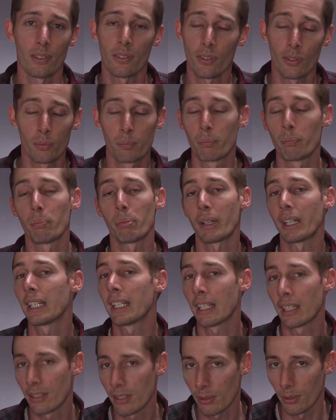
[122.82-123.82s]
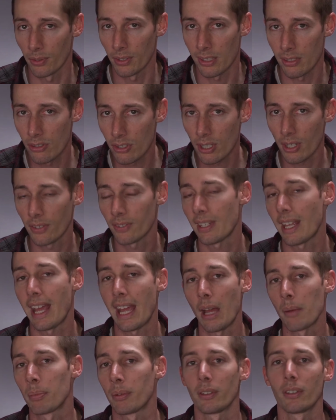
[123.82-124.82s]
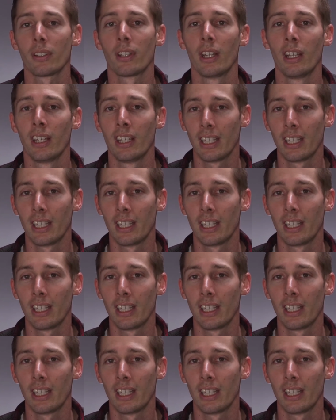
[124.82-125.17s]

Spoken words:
This is breaking news. It just happened,